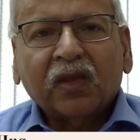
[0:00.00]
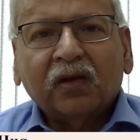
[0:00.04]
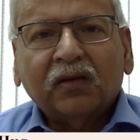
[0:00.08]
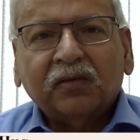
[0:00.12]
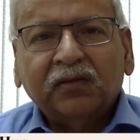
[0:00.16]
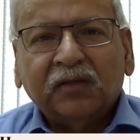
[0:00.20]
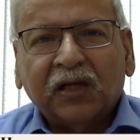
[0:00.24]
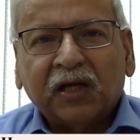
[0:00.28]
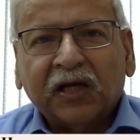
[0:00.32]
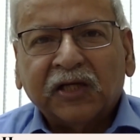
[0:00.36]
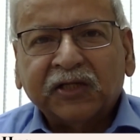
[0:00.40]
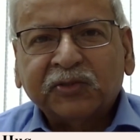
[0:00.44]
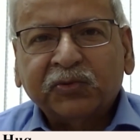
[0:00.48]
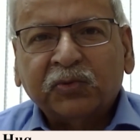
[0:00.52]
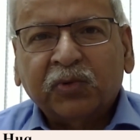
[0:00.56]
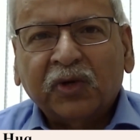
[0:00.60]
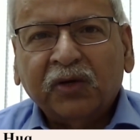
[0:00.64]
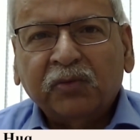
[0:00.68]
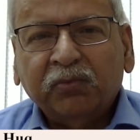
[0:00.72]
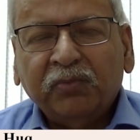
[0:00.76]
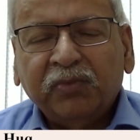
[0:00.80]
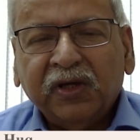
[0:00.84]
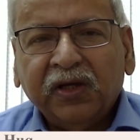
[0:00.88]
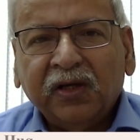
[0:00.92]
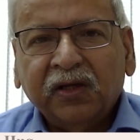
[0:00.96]
the last
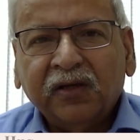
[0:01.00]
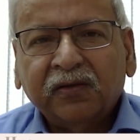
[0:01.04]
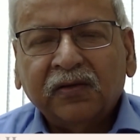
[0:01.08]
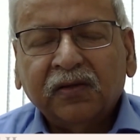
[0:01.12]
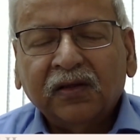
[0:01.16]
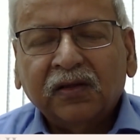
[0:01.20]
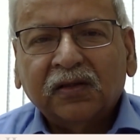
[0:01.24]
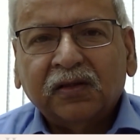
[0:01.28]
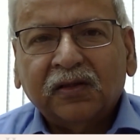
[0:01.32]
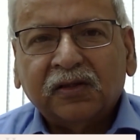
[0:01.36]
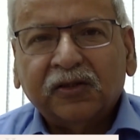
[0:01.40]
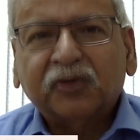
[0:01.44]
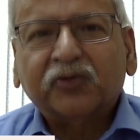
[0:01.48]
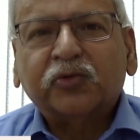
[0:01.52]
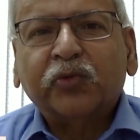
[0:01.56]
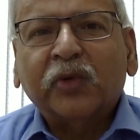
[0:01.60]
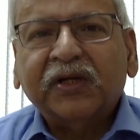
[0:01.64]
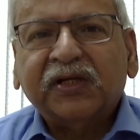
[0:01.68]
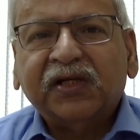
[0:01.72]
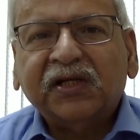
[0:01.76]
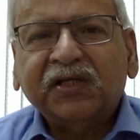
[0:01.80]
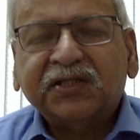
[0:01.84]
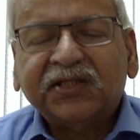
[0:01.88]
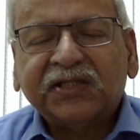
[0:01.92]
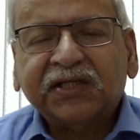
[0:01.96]
one being the
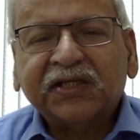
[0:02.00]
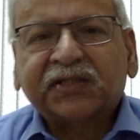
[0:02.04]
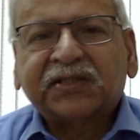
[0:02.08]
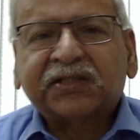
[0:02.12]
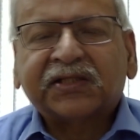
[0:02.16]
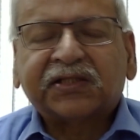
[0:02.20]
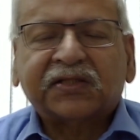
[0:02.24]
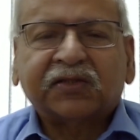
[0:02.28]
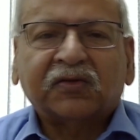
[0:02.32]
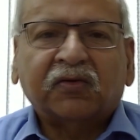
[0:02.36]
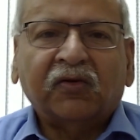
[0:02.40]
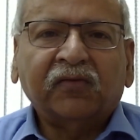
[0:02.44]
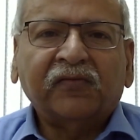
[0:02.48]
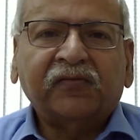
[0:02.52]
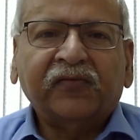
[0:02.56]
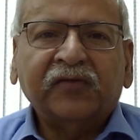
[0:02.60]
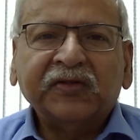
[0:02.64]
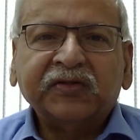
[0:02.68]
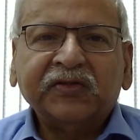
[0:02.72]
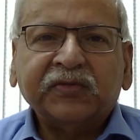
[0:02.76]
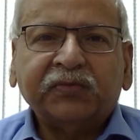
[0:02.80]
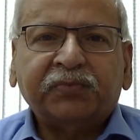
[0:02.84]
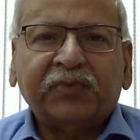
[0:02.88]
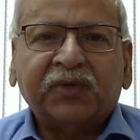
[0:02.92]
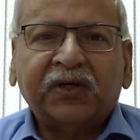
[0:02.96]
26th
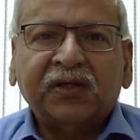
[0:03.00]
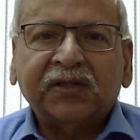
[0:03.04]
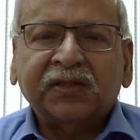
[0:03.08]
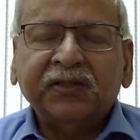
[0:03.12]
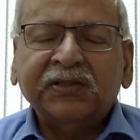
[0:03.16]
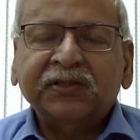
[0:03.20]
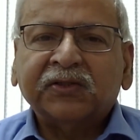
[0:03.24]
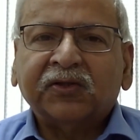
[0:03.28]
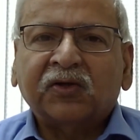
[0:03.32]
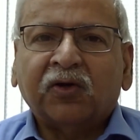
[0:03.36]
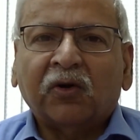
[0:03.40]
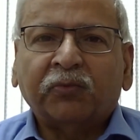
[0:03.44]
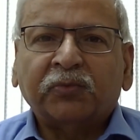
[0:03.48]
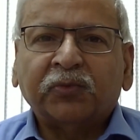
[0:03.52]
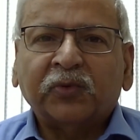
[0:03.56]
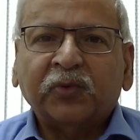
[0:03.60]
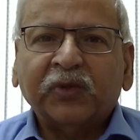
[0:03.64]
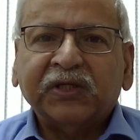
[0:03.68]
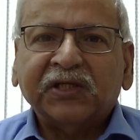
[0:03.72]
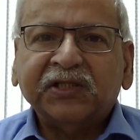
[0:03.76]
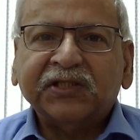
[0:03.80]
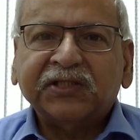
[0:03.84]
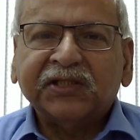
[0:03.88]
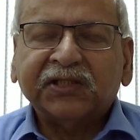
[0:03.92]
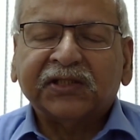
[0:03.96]
Conference of Parties,
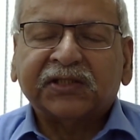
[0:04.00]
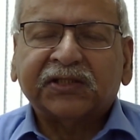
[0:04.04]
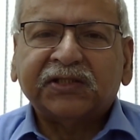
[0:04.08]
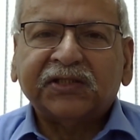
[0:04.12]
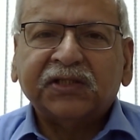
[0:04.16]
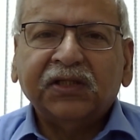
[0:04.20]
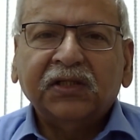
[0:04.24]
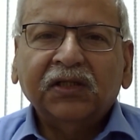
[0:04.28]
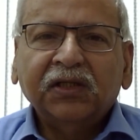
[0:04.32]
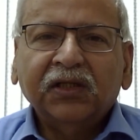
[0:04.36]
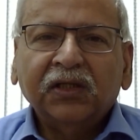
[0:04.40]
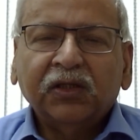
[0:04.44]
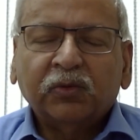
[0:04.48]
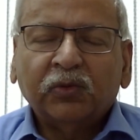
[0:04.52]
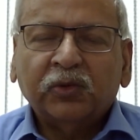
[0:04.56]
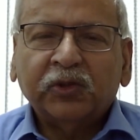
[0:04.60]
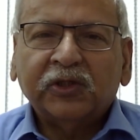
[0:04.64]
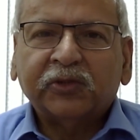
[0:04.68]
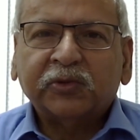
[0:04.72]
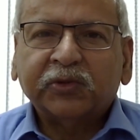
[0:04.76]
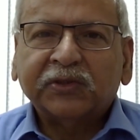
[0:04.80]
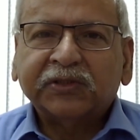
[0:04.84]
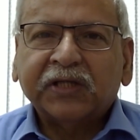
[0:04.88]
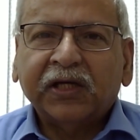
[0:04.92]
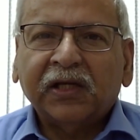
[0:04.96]
COP26,
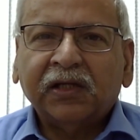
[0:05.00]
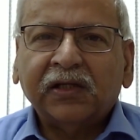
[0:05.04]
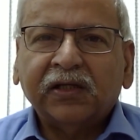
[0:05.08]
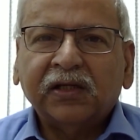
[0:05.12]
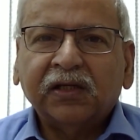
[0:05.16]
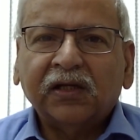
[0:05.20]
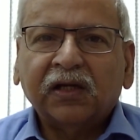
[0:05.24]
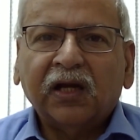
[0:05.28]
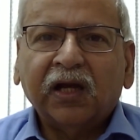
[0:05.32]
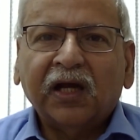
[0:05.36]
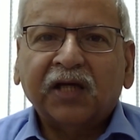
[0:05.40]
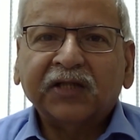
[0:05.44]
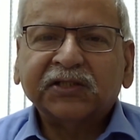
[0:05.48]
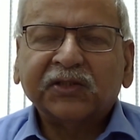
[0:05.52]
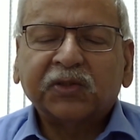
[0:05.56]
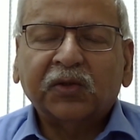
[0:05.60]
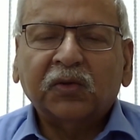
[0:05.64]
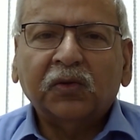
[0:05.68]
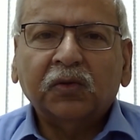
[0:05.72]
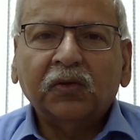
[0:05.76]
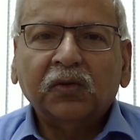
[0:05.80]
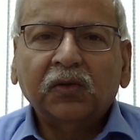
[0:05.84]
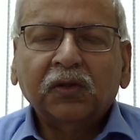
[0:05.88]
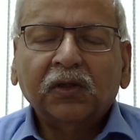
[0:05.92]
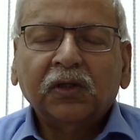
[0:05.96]
which was held in
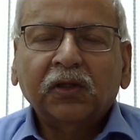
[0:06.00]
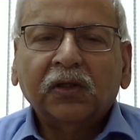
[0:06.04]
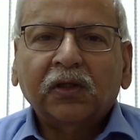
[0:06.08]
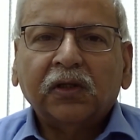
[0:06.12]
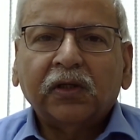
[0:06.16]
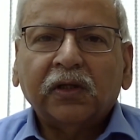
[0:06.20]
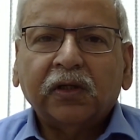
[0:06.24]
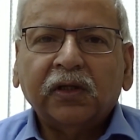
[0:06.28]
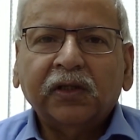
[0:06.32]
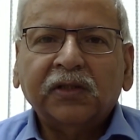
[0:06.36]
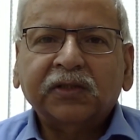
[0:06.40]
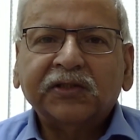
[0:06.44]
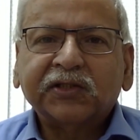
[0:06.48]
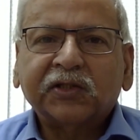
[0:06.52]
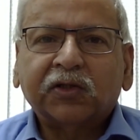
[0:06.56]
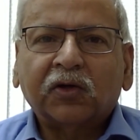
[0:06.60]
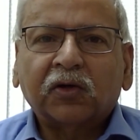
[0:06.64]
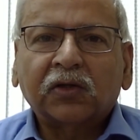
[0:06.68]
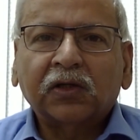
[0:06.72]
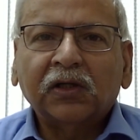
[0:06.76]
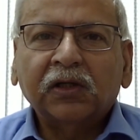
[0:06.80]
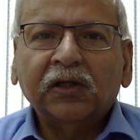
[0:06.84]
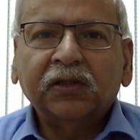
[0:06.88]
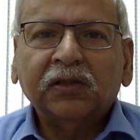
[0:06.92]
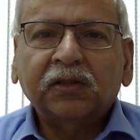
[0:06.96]
Glasgow in
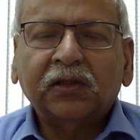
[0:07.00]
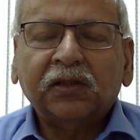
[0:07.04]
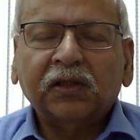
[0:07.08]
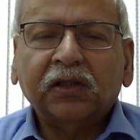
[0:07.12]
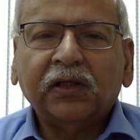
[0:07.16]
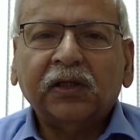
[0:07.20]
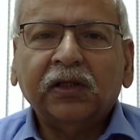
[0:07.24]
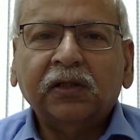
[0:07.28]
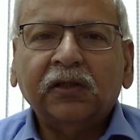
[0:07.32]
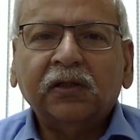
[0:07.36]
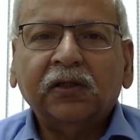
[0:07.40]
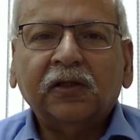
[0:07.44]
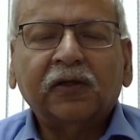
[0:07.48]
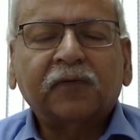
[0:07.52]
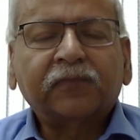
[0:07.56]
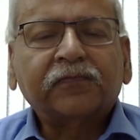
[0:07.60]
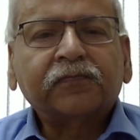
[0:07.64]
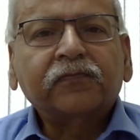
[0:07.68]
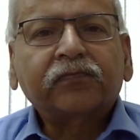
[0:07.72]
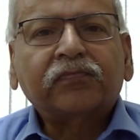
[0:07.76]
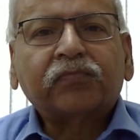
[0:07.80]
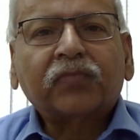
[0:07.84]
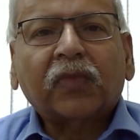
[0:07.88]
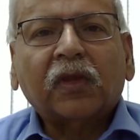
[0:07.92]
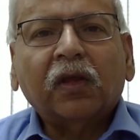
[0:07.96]
Scotland in
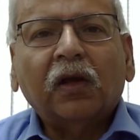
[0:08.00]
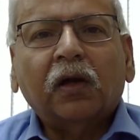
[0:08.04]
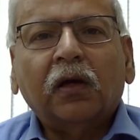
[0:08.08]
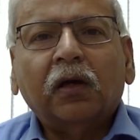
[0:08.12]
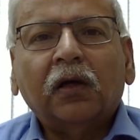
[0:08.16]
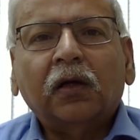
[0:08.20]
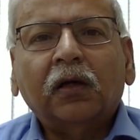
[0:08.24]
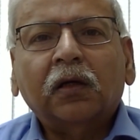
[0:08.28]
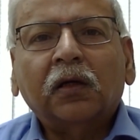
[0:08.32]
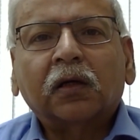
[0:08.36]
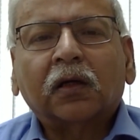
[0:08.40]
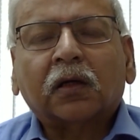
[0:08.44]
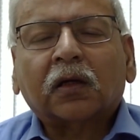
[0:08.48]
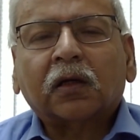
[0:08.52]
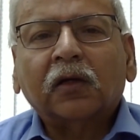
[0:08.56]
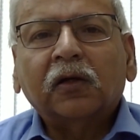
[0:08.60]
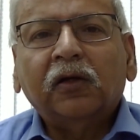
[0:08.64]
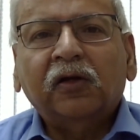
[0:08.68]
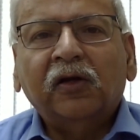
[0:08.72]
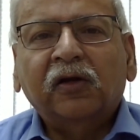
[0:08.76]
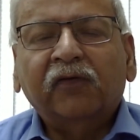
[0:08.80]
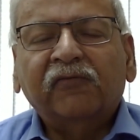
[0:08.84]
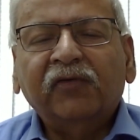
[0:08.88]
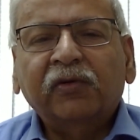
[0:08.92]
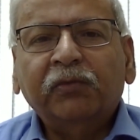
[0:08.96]

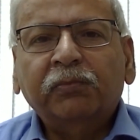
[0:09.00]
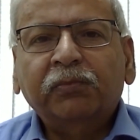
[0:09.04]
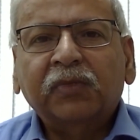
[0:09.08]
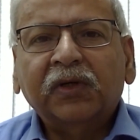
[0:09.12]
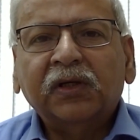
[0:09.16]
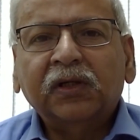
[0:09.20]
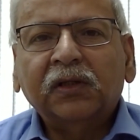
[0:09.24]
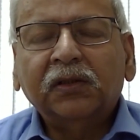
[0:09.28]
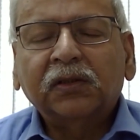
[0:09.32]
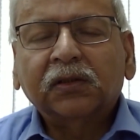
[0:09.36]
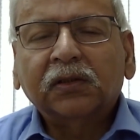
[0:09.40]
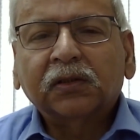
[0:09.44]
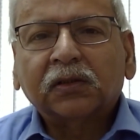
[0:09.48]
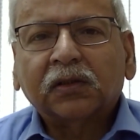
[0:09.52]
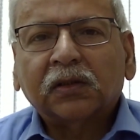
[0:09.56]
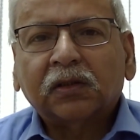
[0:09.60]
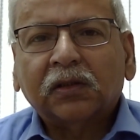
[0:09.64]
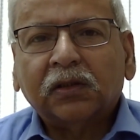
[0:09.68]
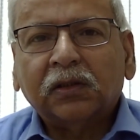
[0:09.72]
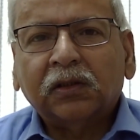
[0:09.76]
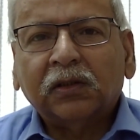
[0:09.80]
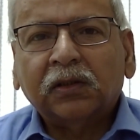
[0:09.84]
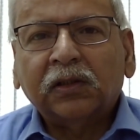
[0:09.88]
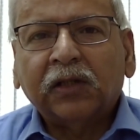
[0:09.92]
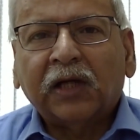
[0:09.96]
November
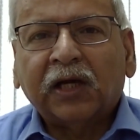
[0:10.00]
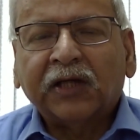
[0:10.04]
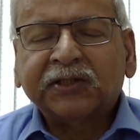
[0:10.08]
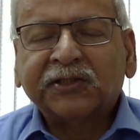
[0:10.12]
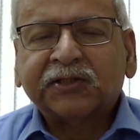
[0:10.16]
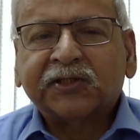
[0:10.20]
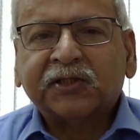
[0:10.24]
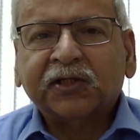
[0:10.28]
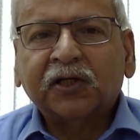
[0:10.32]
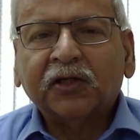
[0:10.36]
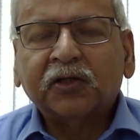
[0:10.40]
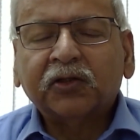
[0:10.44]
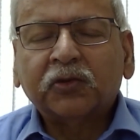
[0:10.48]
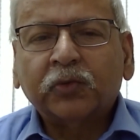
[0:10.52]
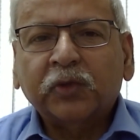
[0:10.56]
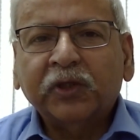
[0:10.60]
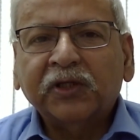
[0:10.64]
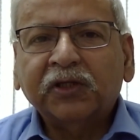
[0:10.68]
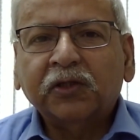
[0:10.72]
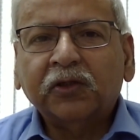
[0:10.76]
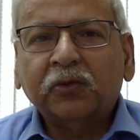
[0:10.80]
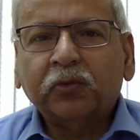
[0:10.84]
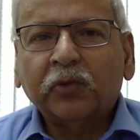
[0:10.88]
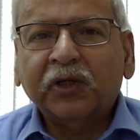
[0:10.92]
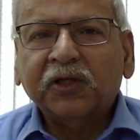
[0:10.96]
last year,
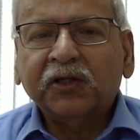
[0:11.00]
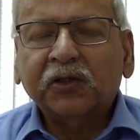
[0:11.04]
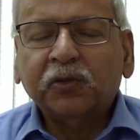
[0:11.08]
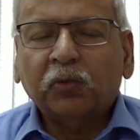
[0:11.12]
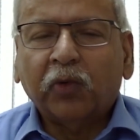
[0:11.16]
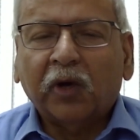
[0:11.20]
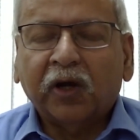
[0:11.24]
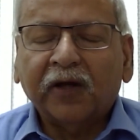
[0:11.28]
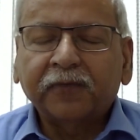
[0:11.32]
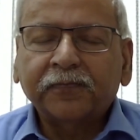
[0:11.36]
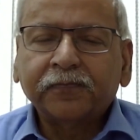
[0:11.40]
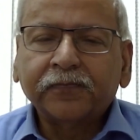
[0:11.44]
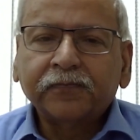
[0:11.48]
2021.